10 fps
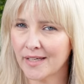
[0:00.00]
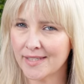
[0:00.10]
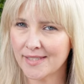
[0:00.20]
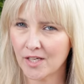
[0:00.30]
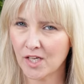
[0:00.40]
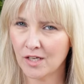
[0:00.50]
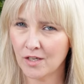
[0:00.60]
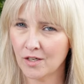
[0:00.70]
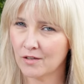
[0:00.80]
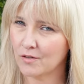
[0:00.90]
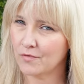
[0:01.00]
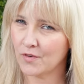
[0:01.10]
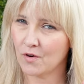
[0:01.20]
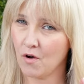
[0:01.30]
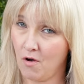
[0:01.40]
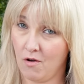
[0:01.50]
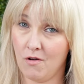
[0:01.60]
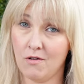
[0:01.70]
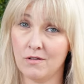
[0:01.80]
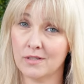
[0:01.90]
Is slugging good for
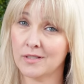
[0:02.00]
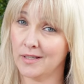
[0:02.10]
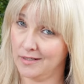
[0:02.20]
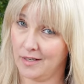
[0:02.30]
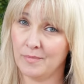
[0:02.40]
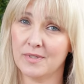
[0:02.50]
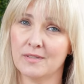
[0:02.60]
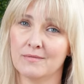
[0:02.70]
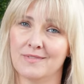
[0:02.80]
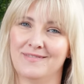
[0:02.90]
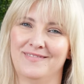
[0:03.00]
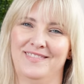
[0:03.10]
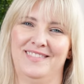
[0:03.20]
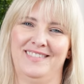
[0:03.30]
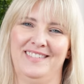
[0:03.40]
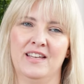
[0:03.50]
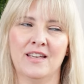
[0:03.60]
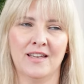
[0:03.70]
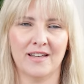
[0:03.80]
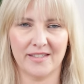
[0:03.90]
all skin types?
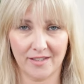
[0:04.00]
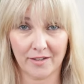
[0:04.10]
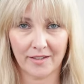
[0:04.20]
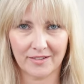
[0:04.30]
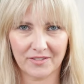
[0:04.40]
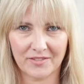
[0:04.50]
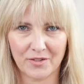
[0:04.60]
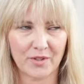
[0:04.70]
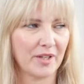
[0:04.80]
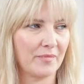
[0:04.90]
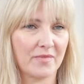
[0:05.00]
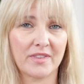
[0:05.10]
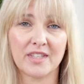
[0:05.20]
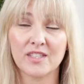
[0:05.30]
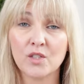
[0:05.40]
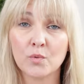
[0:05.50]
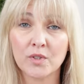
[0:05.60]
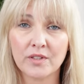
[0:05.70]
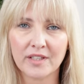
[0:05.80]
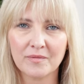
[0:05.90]
slugging, okay. This is a
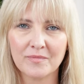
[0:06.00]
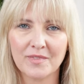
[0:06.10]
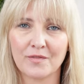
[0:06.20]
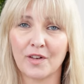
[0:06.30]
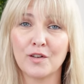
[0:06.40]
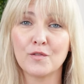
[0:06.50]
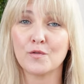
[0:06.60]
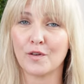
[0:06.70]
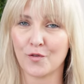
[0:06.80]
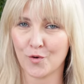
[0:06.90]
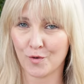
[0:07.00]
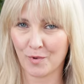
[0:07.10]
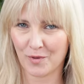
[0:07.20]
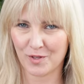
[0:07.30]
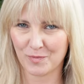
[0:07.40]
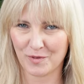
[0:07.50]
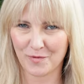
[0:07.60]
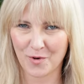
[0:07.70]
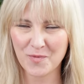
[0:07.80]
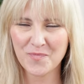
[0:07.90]
real thing. If any of you have never heard about this
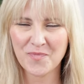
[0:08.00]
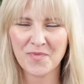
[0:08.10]
before,